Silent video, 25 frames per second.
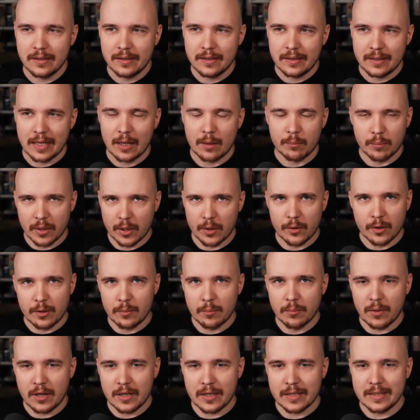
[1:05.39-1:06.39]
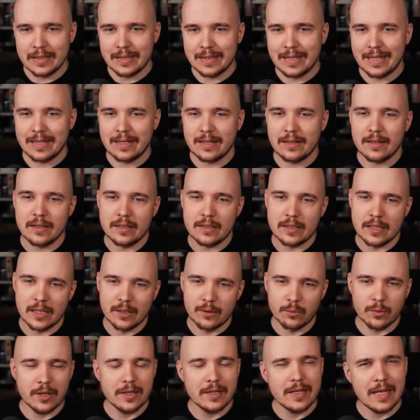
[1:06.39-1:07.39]
Now, bear in mind that I
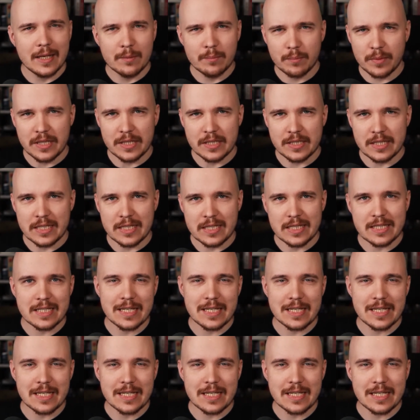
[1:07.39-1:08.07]
write NPCs